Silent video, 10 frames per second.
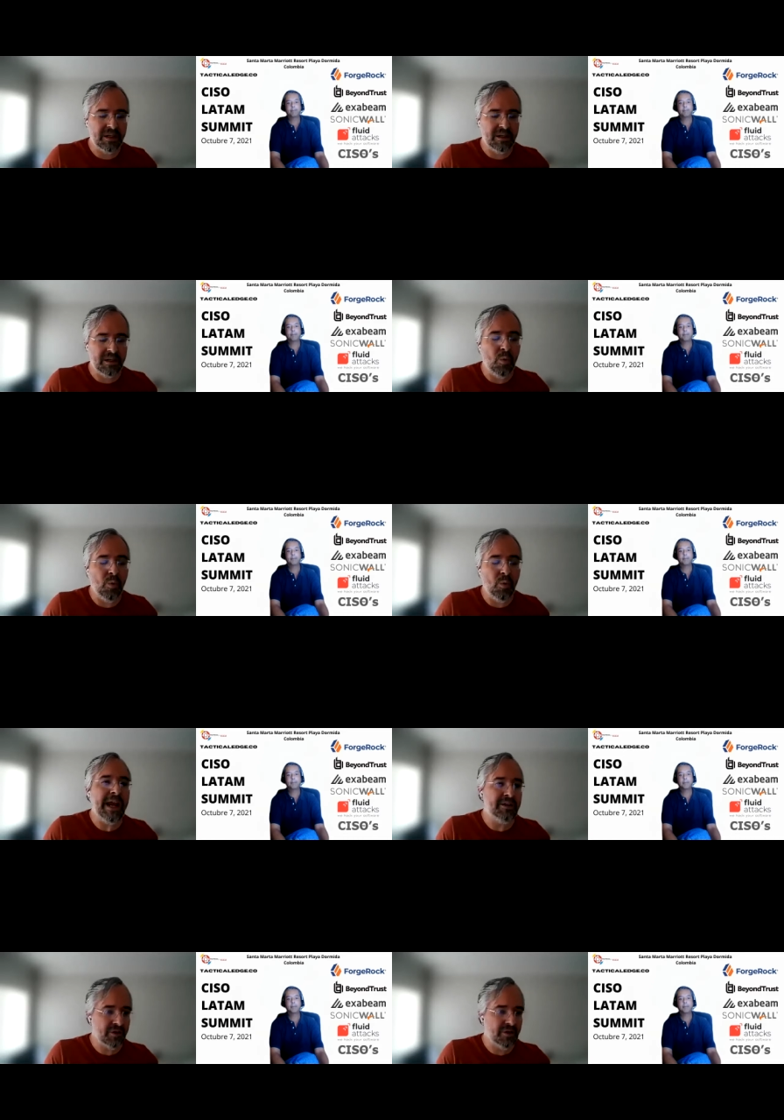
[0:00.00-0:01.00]

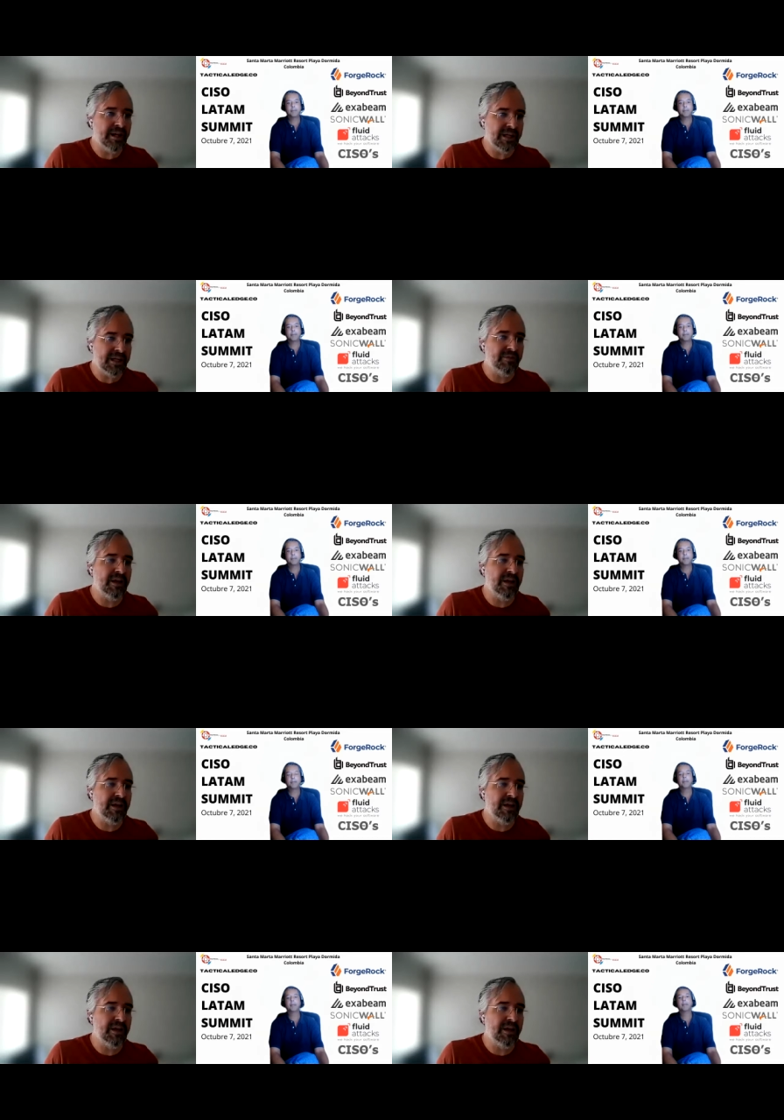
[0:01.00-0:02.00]
way to connect with them,
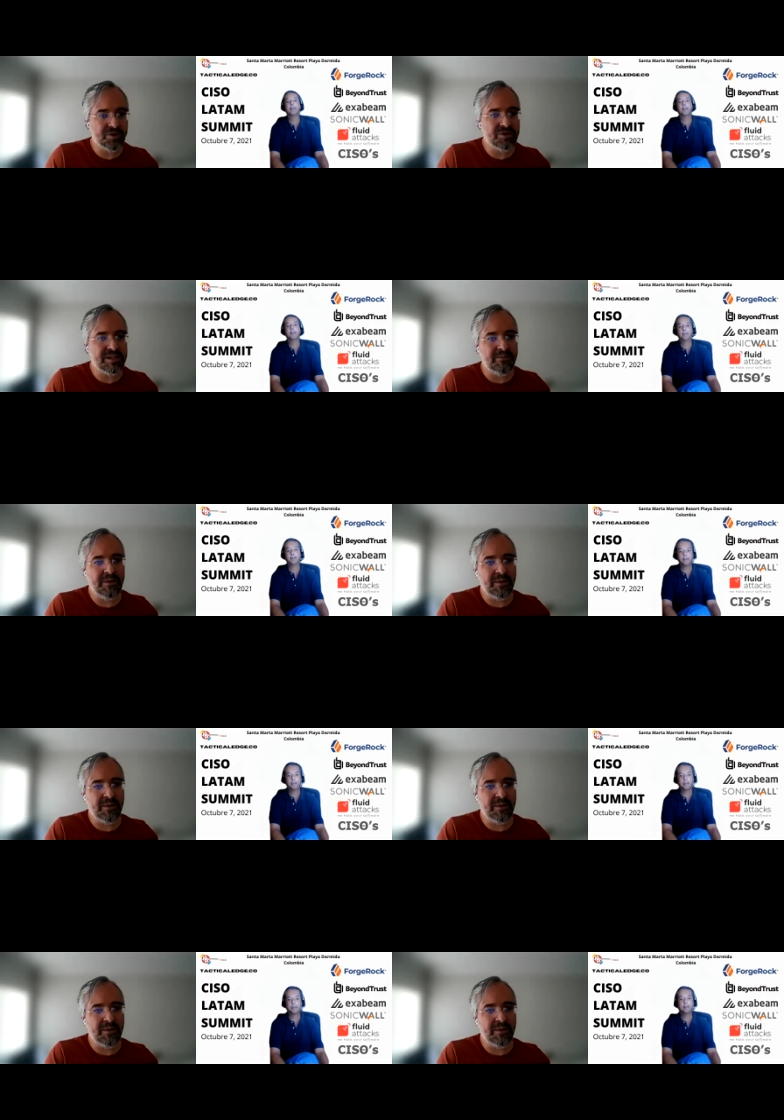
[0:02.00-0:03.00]
which is also something
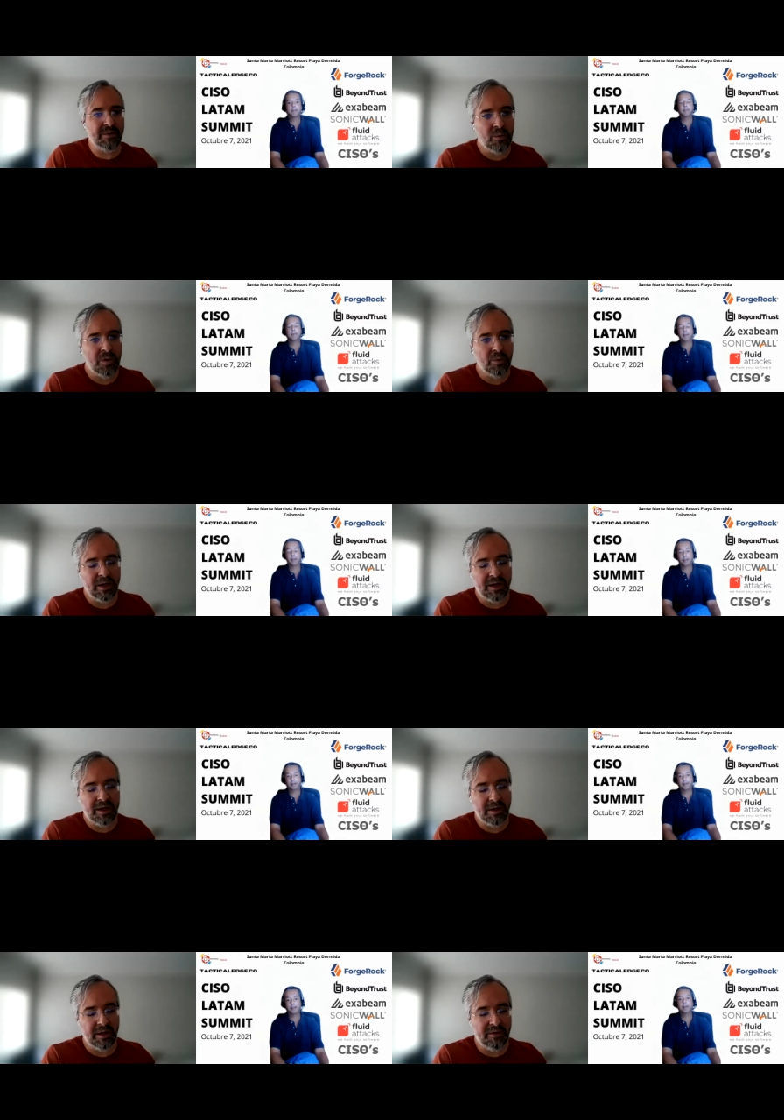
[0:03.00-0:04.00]
we're
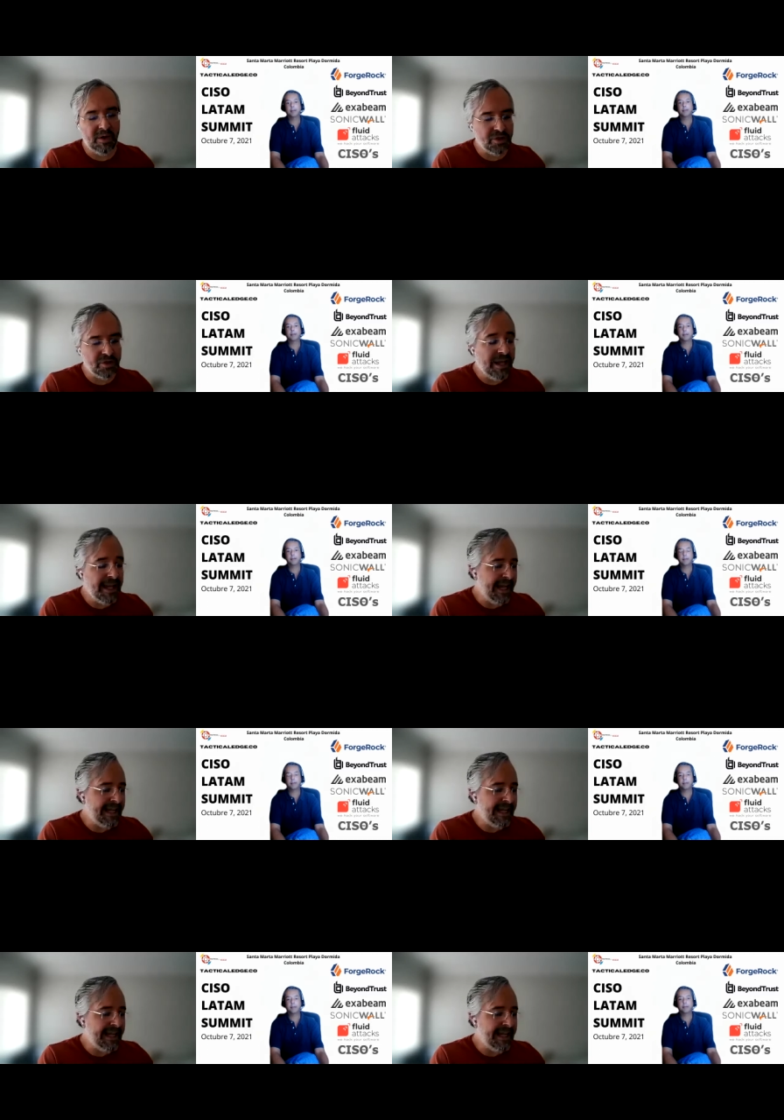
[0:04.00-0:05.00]
working with. And also,
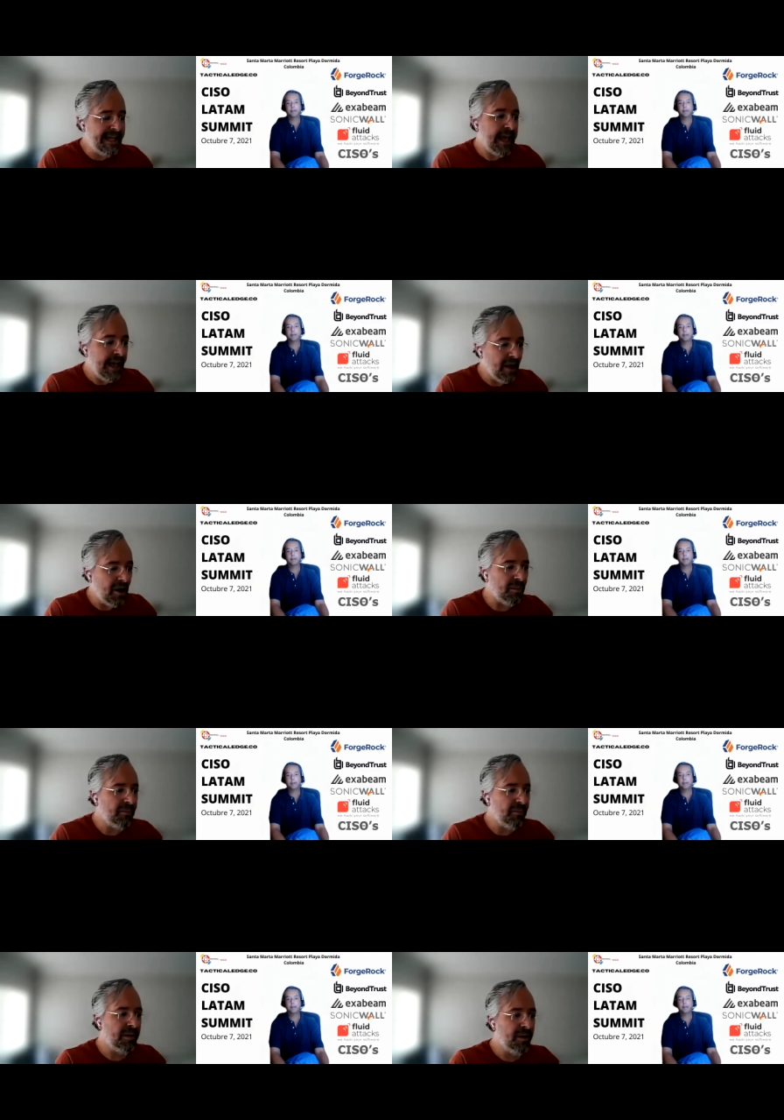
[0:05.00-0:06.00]
it doesn't help
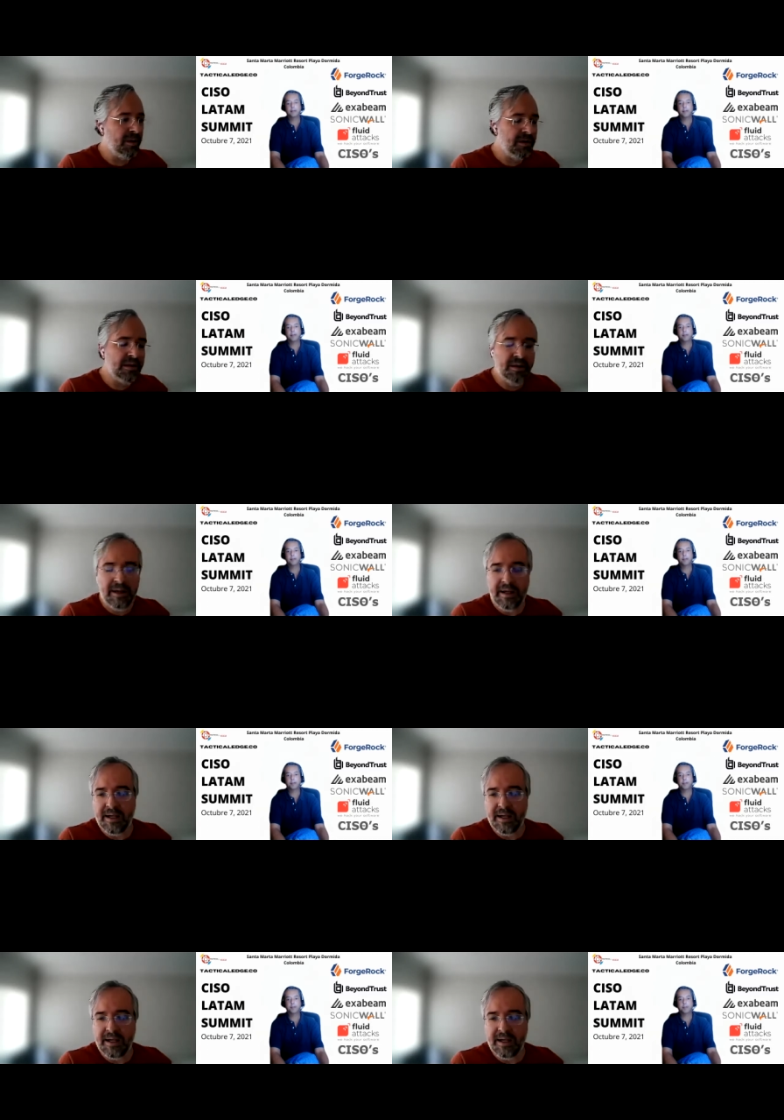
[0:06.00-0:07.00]

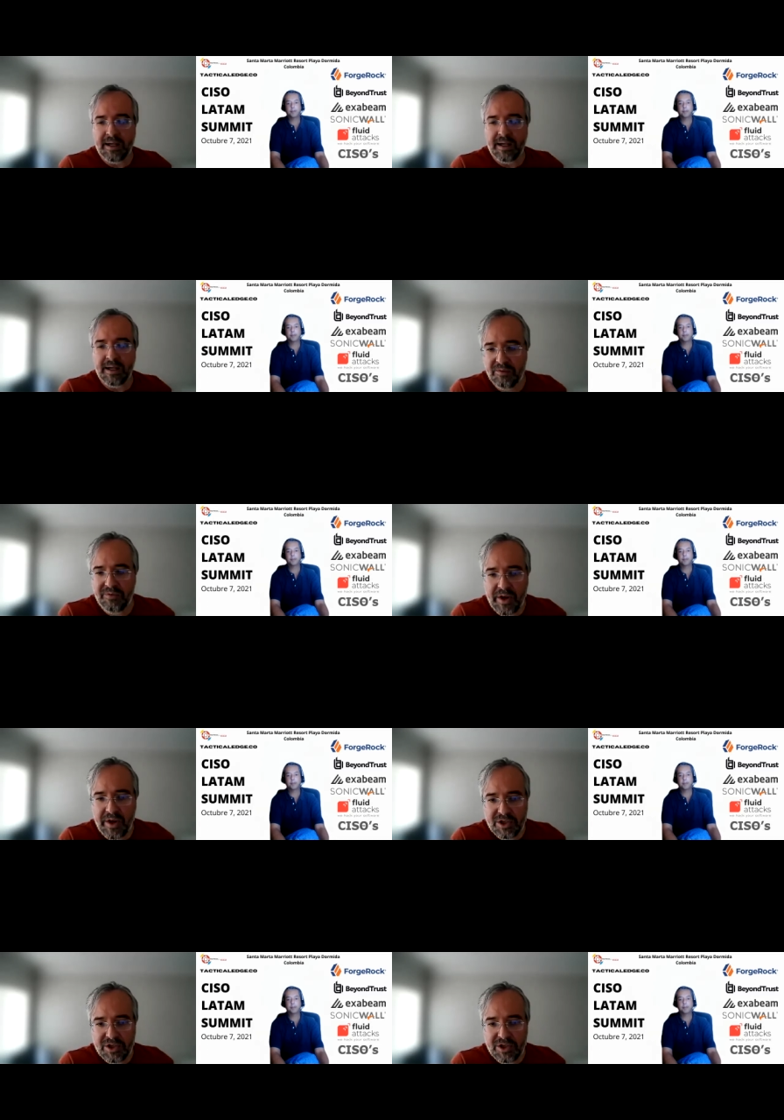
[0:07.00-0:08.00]
that
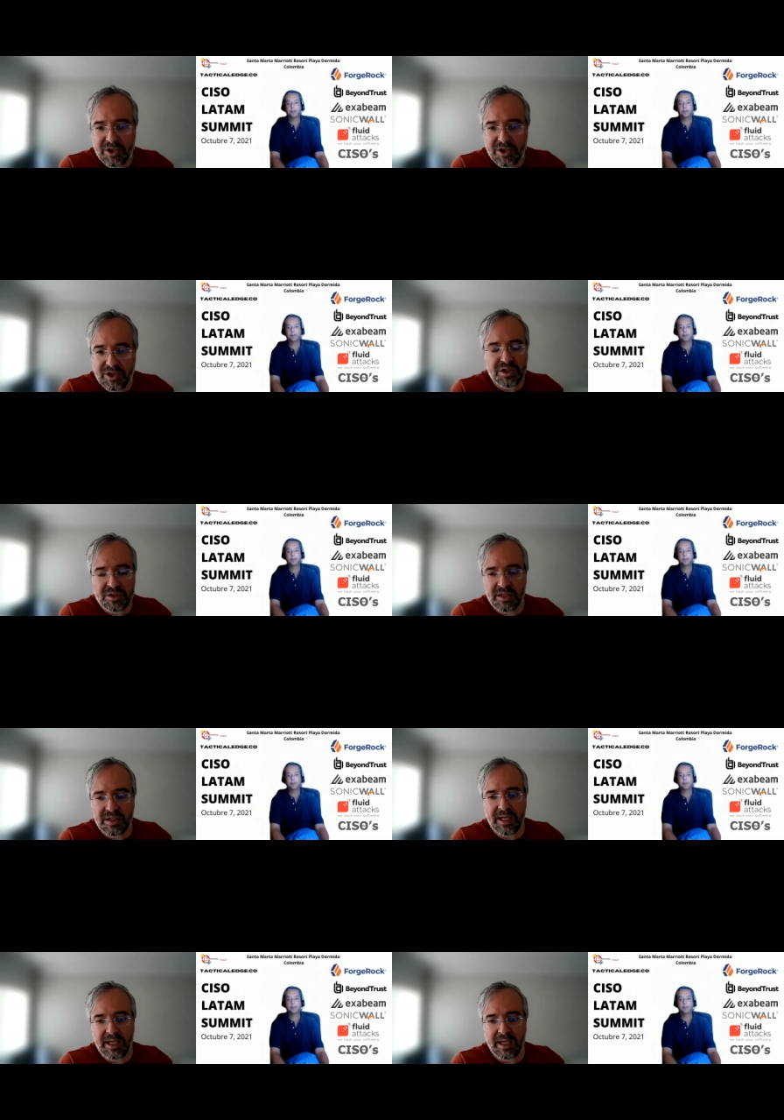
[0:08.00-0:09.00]
VERIS originally
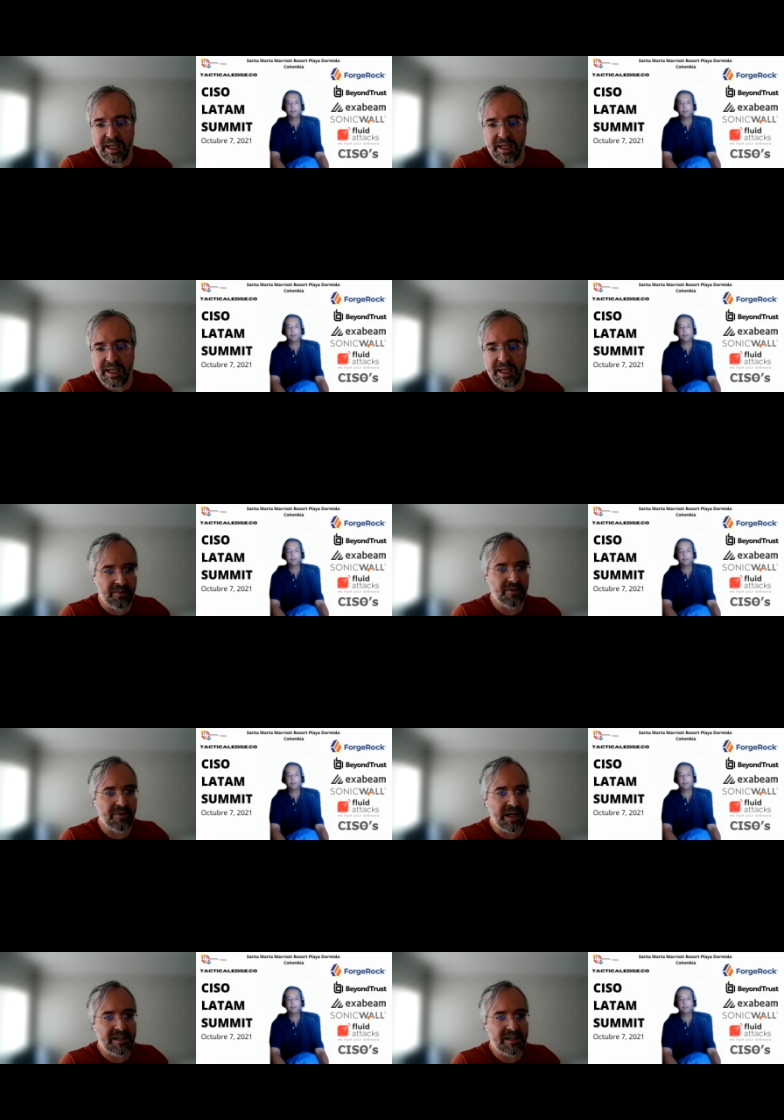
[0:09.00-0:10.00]
came from
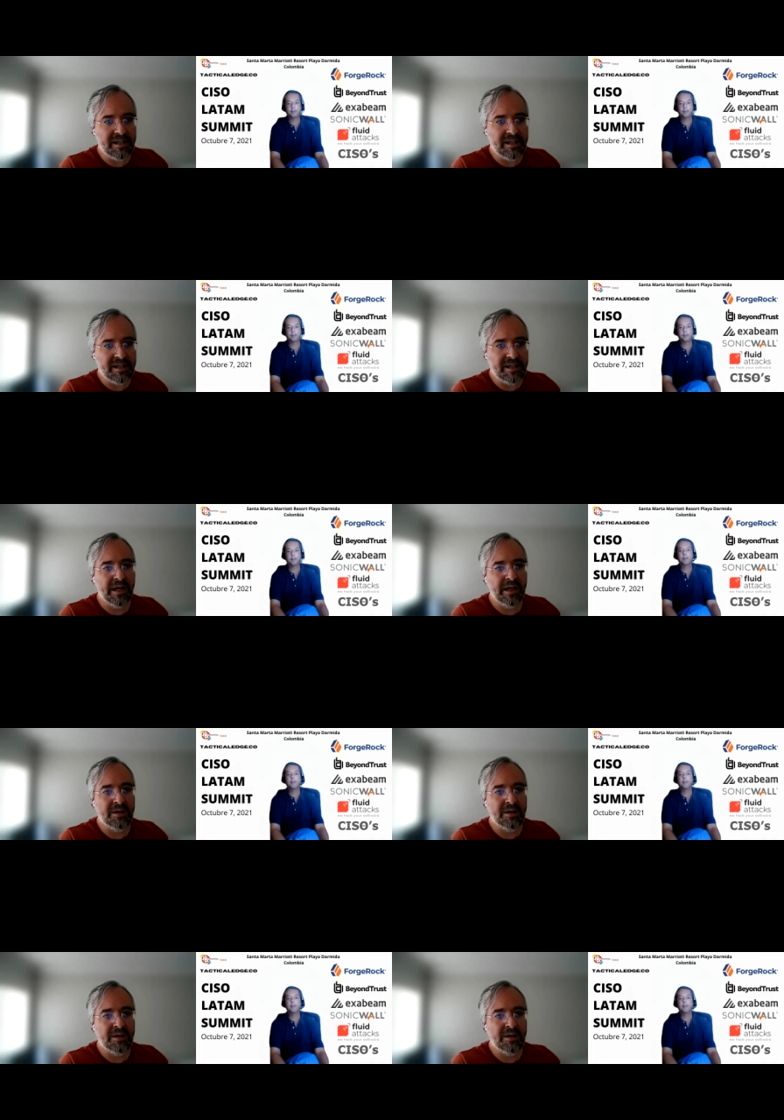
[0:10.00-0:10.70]
Verizon, right?